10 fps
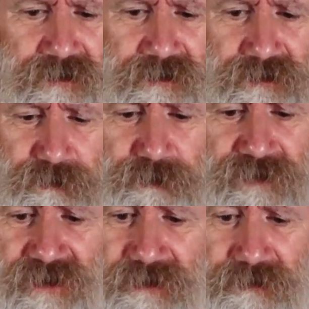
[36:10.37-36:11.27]
double
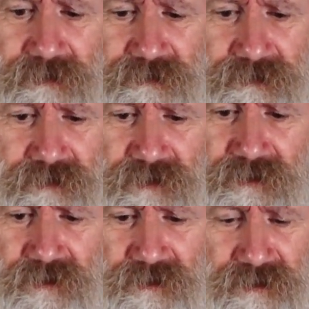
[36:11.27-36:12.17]
pack.
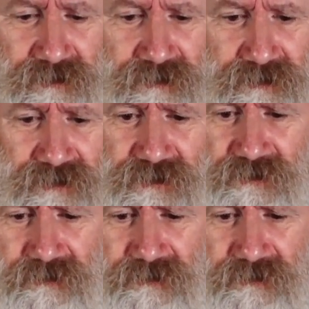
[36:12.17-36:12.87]
It's